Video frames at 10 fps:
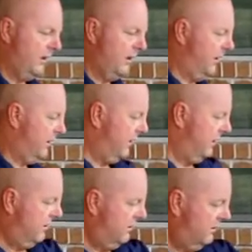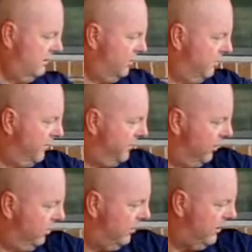and open up
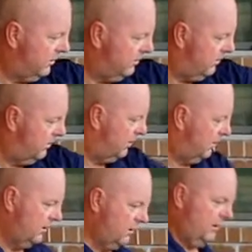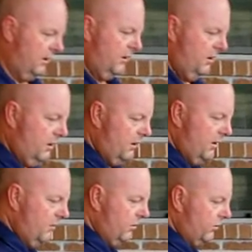our grill.
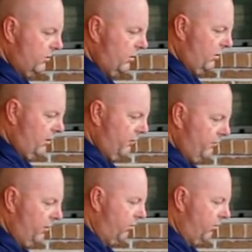We're going to turn off our